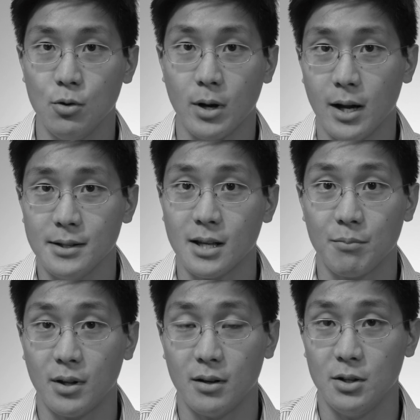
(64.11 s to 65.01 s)
new
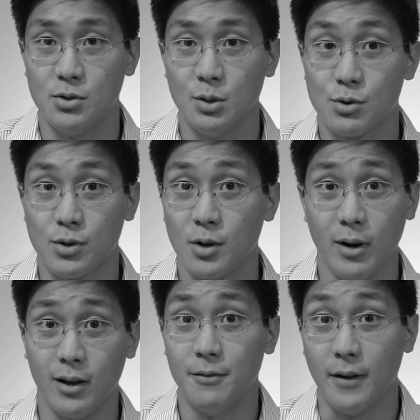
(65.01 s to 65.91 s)
concept that YouTube was
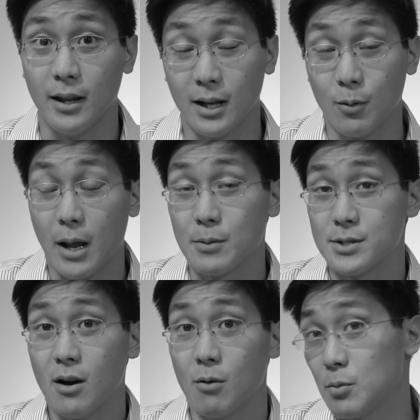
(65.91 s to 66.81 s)
unveiling when I was
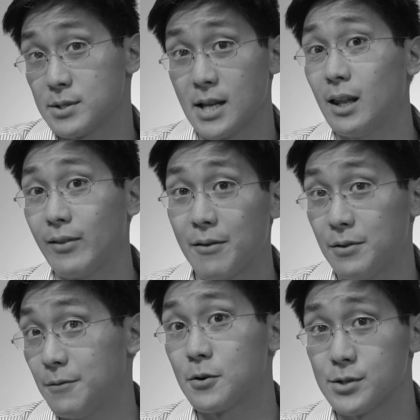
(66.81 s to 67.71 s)
there, and we were selling that
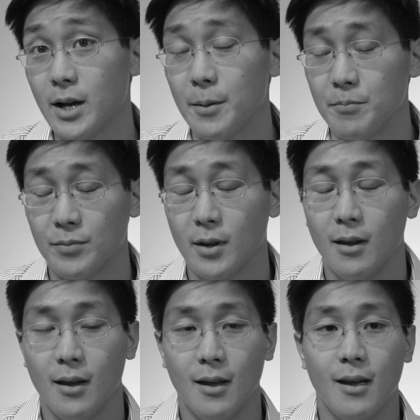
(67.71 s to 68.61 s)
for the first time.
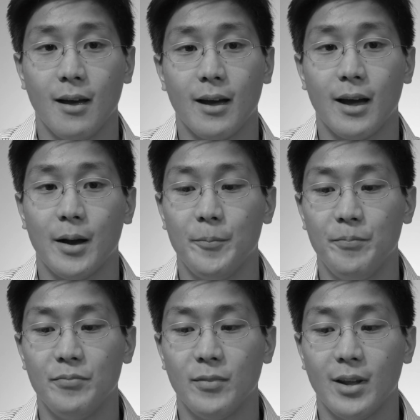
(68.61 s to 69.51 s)

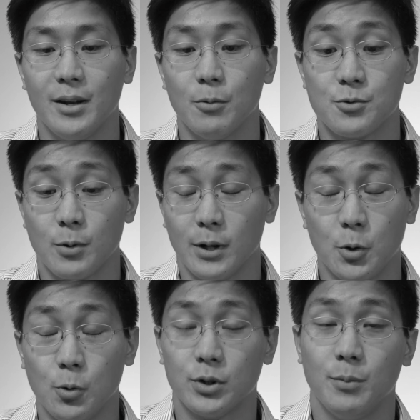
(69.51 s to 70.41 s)
And it was really
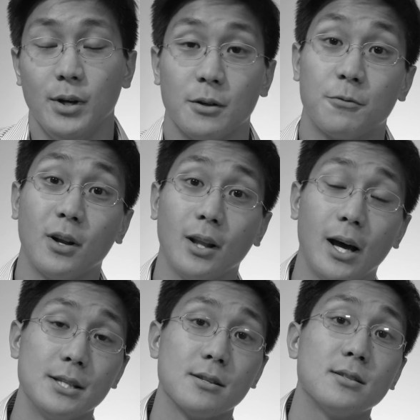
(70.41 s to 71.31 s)
cool to be on the front
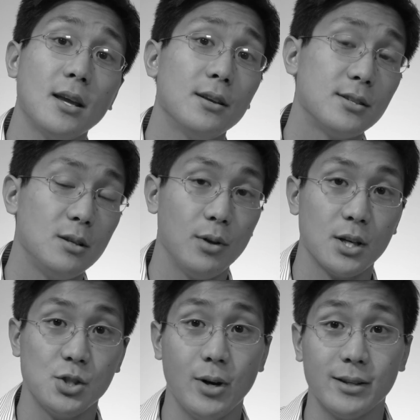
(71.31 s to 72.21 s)
lines of the sales team
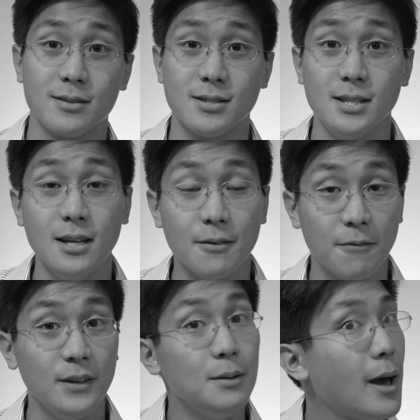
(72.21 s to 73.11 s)
because you got to see and
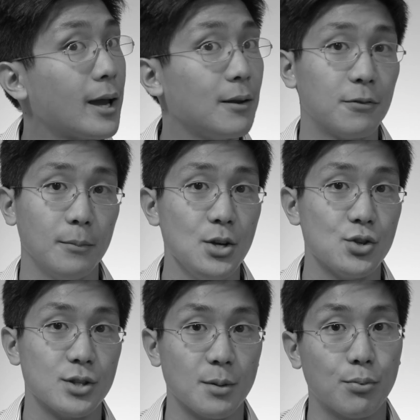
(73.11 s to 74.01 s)
feed back
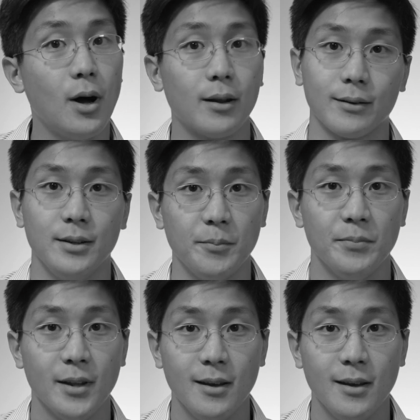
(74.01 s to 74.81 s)
information to the product team.